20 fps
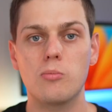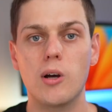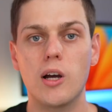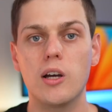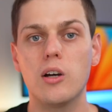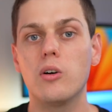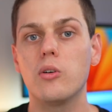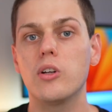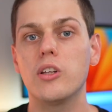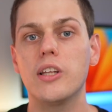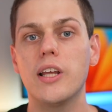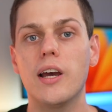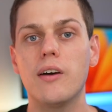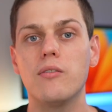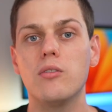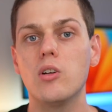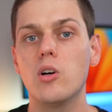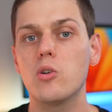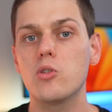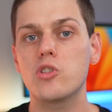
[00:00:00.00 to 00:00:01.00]
my own and they
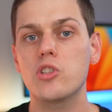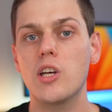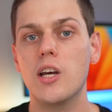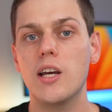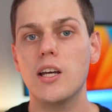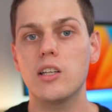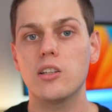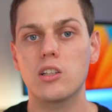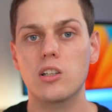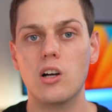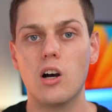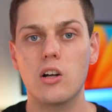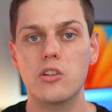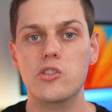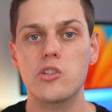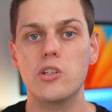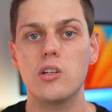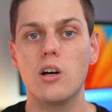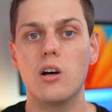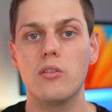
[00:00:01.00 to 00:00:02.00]
have no say in the
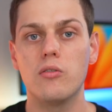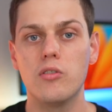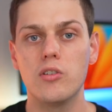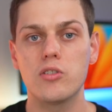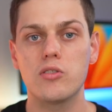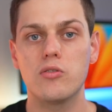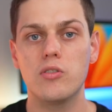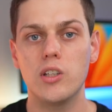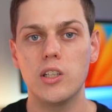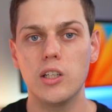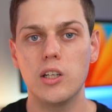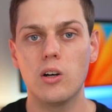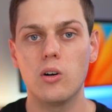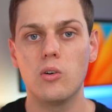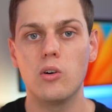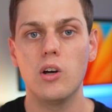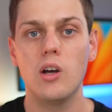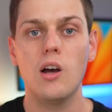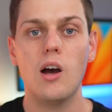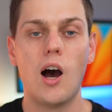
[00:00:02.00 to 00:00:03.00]
content of this video.